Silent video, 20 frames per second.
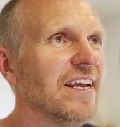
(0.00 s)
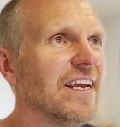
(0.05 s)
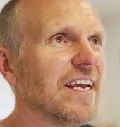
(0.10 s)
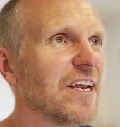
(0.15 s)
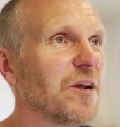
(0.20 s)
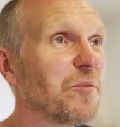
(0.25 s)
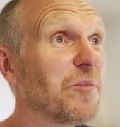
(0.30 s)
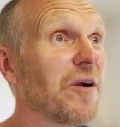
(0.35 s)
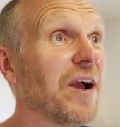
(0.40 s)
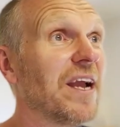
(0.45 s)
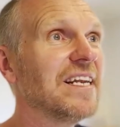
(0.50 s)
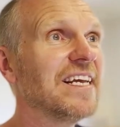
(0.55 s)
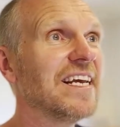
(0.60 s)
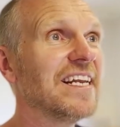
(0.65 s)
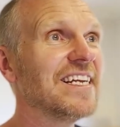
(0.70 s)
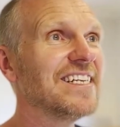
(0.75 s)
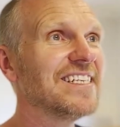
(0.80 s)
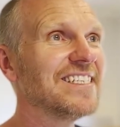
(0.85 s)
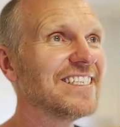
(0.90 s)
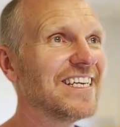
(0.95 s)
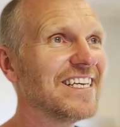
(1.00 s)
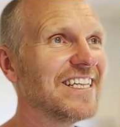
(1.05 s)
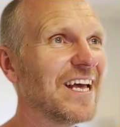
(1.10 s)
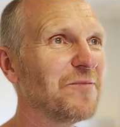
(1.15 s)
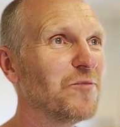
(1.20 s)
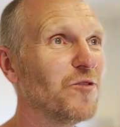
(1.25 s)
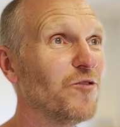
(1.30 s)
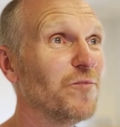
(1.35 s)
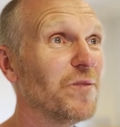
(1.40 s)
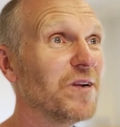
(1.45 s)
and our brain needed to see that
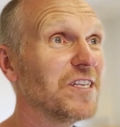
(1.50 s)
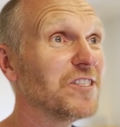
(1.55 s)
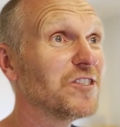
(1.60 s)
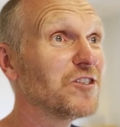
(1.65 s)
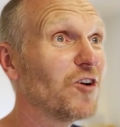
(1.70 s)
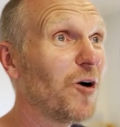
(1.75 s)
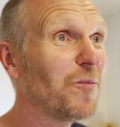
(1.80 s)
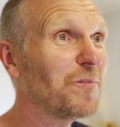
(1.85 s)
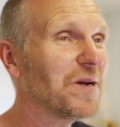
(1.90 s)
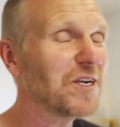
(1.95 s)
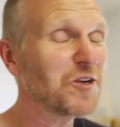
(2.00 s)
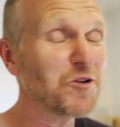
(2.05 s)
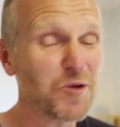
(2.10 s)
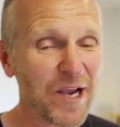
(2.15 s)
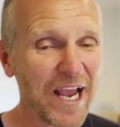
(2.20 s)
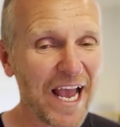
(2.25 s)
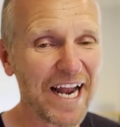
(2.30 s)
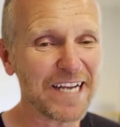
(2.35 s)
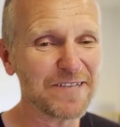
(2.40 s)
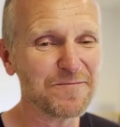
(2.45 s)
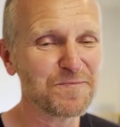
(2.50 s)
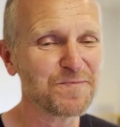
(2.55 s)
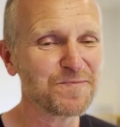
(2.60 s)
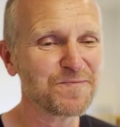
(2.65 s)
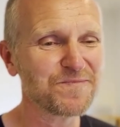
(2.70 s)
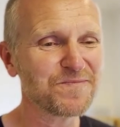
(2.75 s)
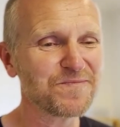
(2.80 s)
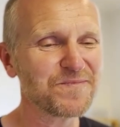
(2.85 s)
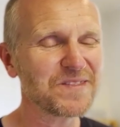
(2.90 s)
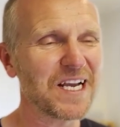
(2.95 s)
movement and stop and look at it.
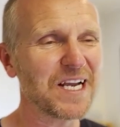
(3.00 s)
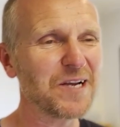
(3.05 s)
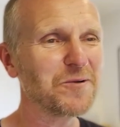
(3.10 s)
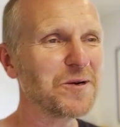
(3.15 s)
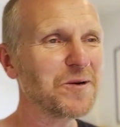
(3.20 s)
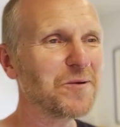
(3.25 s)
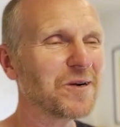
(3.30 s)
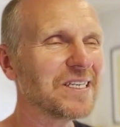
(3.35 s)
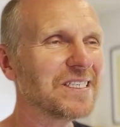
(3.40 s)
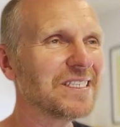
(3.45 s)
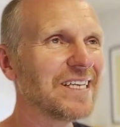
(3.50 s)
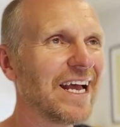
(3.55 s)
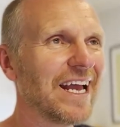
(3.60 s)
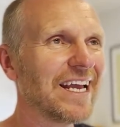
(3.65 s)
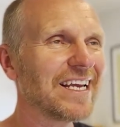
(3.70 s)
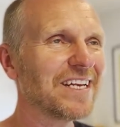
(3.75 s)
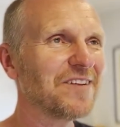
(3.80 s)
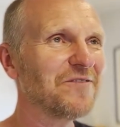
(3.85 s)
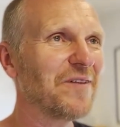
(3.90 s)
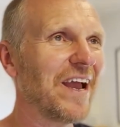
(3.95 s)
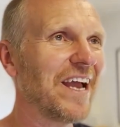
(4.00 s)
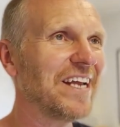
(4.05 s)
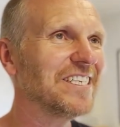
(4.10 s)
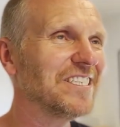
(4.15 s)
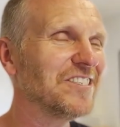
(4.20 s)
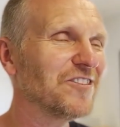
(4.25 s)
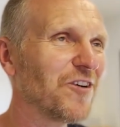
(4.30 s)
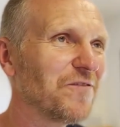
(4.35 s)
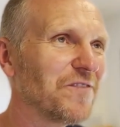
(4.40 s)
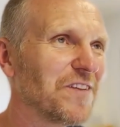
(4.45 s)
And we want to take
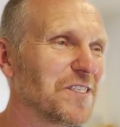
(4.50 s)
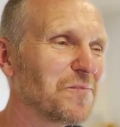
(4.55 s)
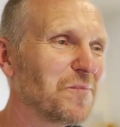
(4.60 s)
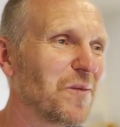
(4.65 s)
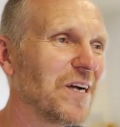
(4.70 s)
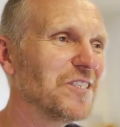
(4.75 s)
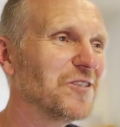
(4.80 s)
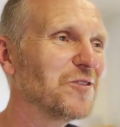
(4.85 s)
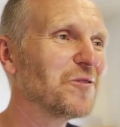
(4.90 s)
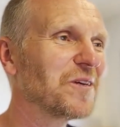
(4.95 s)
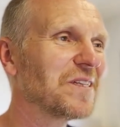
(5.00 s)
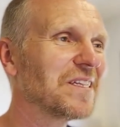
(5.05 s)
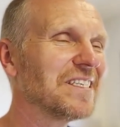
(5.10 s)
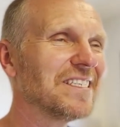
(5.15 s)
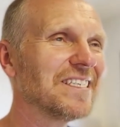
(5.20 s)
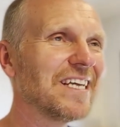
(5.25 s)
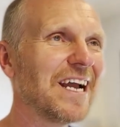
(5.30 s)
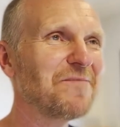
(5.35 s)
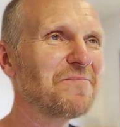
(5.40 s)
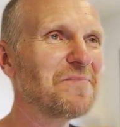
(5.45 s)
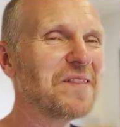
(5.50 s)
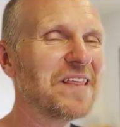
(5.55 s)
advantage of this by doing the same